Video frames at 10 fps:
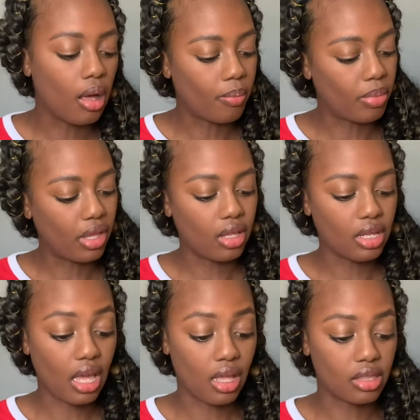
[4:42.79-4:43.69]
But
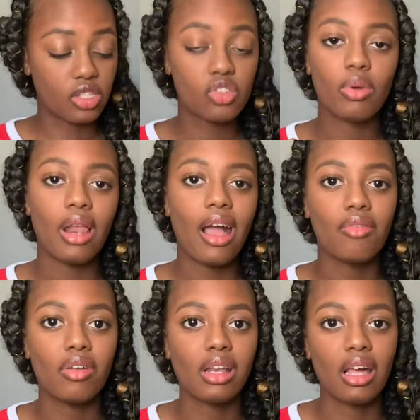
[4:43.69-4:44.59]
yeah, this is what I have
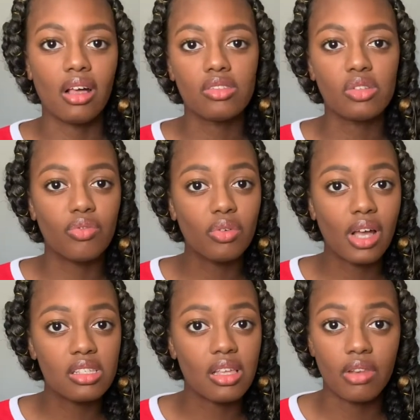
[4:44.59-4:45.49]
right now. So if you
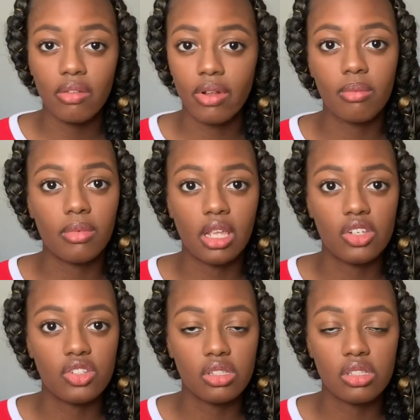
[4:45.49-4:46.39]
guys have any
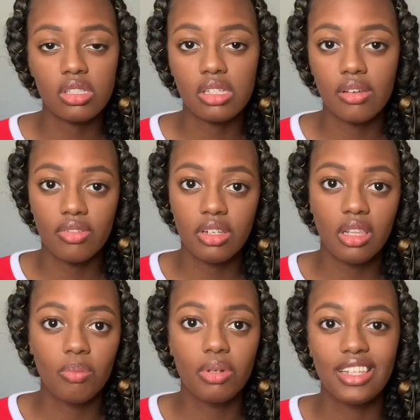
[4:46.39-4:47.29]
recommendations, definitely
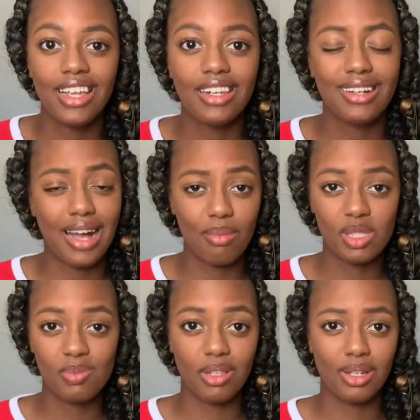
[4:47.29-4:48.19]
put that in the comments
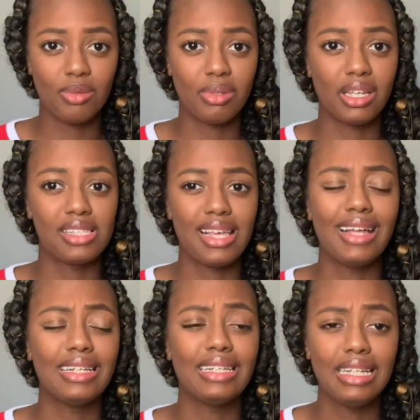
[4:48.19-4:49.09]
below because I
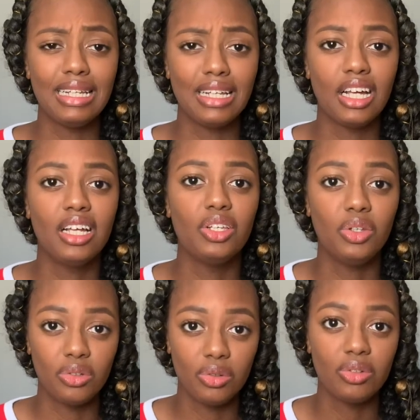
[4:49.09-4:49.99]
need
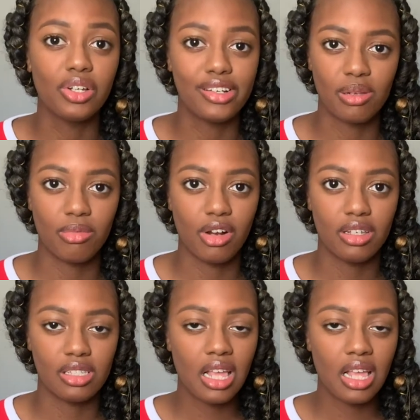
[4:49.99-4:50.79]
new nursing bras.